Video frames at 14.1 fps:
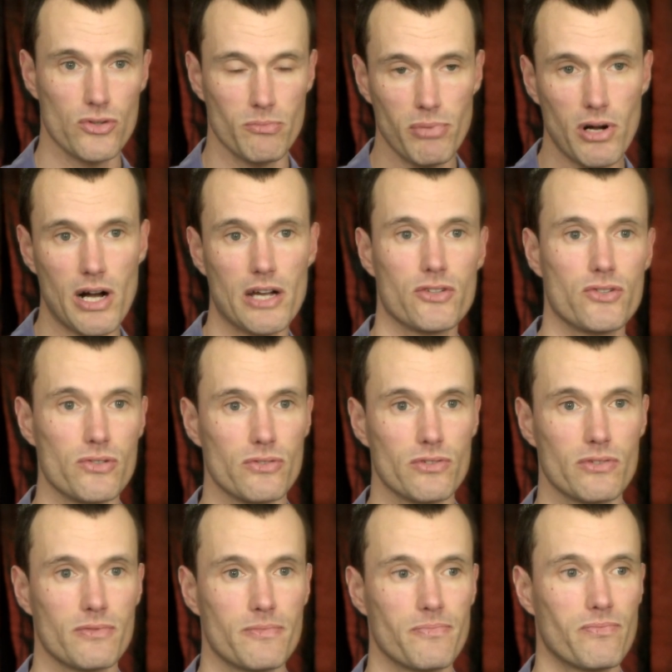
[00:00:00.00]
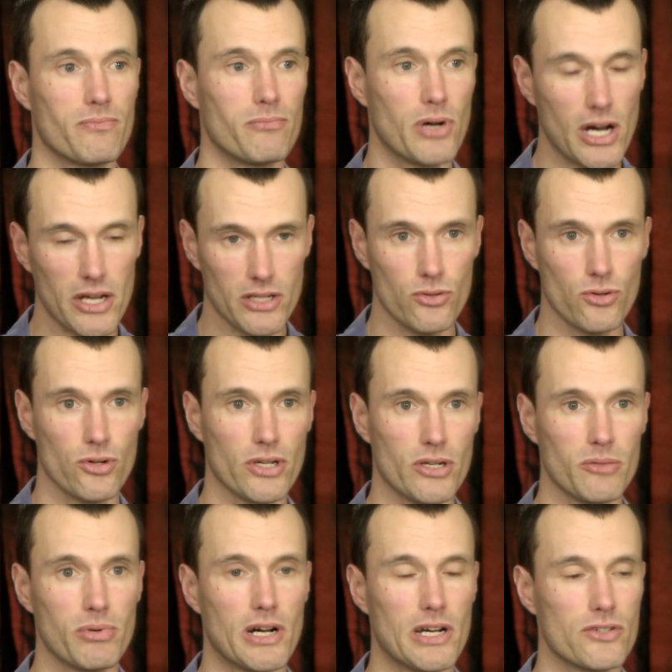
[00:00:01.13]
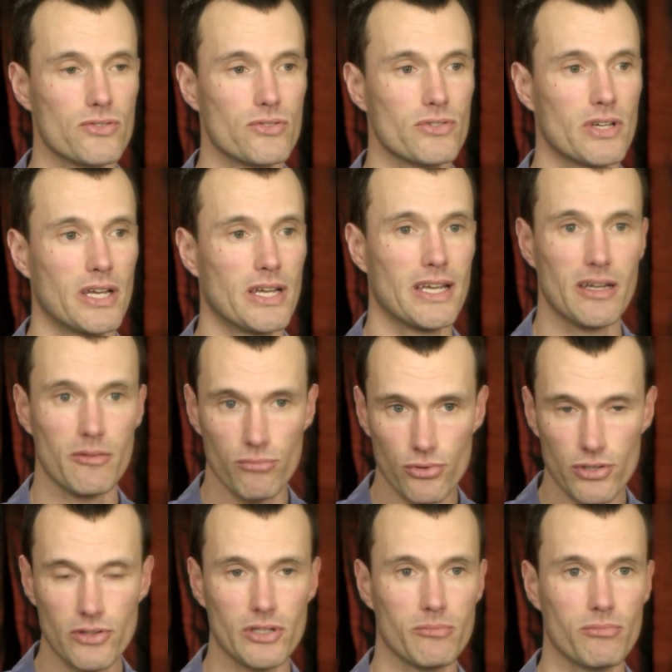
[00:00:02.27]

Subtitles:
and postures, body-oriented postures, and breathing